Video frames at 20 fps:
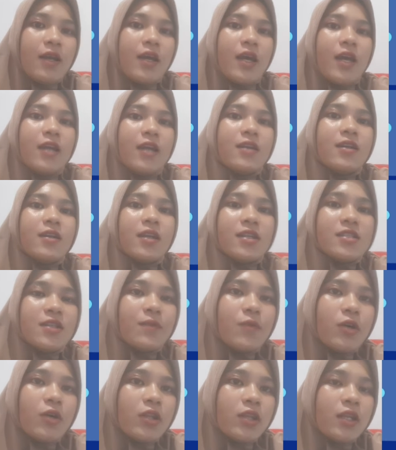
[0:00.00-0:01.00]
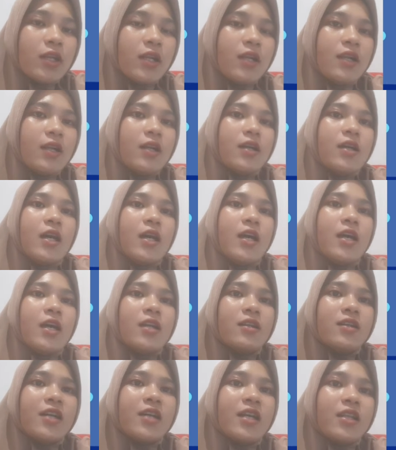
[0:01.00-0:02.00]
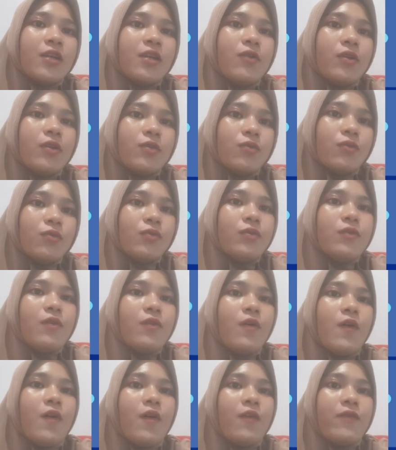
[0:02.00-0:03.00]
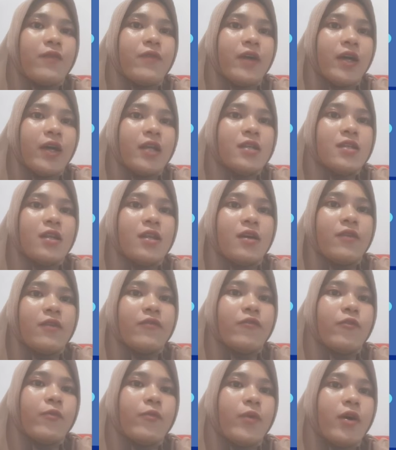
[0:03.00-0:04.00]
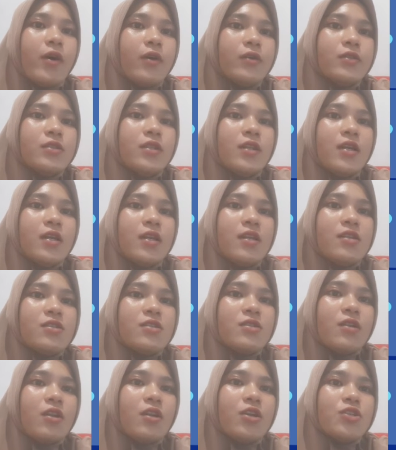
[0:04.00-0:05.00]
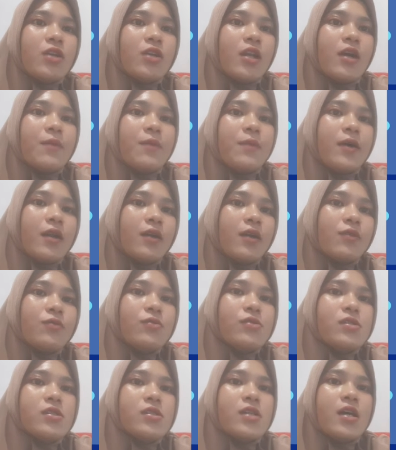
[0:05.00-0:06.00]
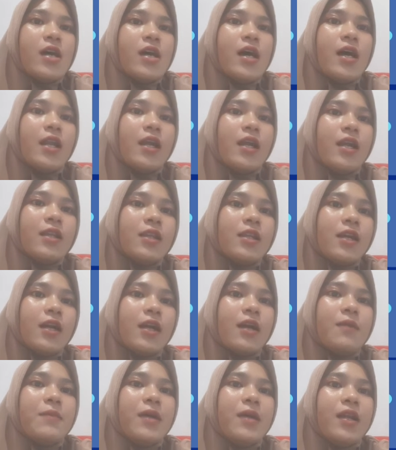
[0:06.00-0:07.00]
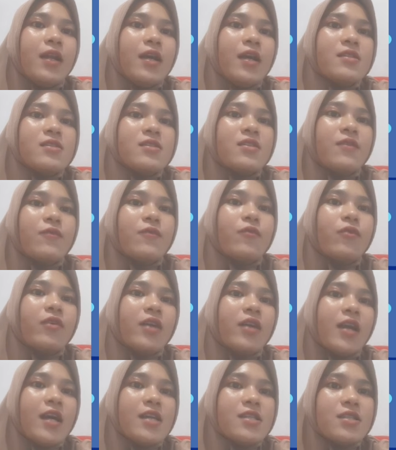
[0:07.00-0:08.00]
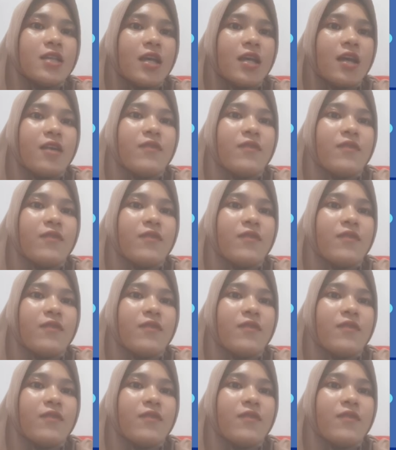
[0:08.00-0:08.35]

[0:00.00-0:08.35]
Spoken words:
and reagent bottle. And category 2, oven, foam hood, distillation apparatus, analytical balance, furnace, and